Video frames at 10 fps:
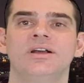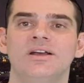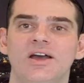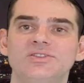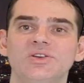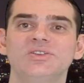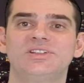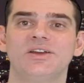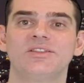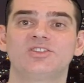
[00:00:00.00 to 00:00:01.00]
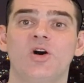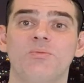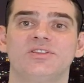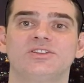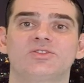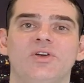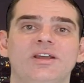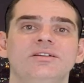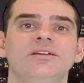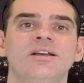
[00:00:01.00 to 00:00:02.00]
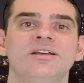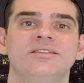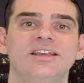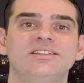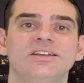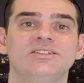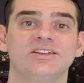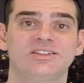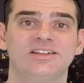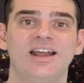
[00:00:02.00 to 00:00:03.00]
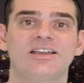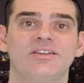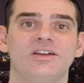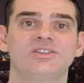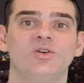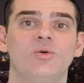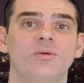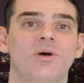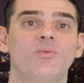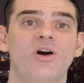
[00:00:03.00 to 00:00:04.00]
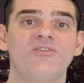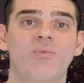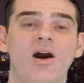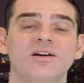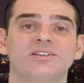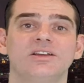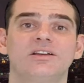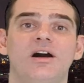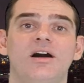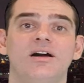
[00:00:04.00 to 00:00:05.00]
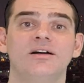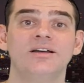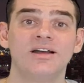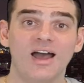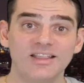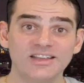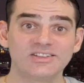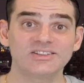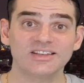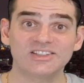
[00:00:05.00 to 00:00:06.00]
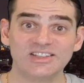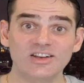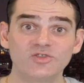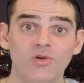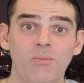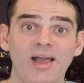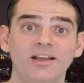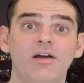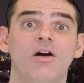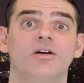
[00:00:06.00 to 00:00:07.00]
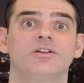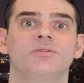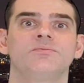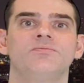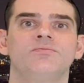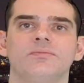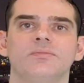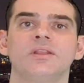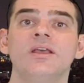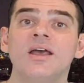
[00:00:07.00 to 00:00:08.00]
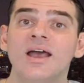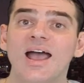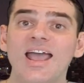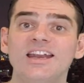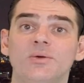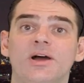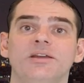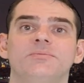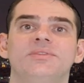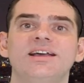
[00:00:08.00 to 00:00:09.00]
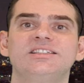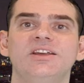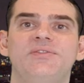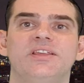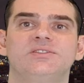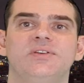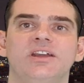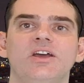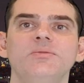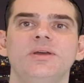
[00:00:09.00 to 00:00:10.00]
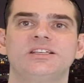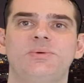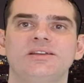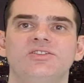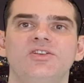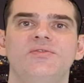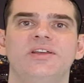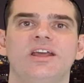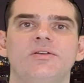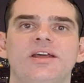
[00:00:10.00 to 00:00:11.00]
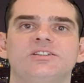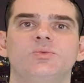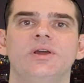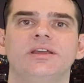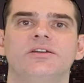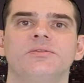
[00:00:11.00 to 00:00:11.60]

As you can see on the top of the screen, this is a snake that I saw when my wife parked her car, and this is in central Bangkok. Anyway, that's it for this video. Expect a new video next week.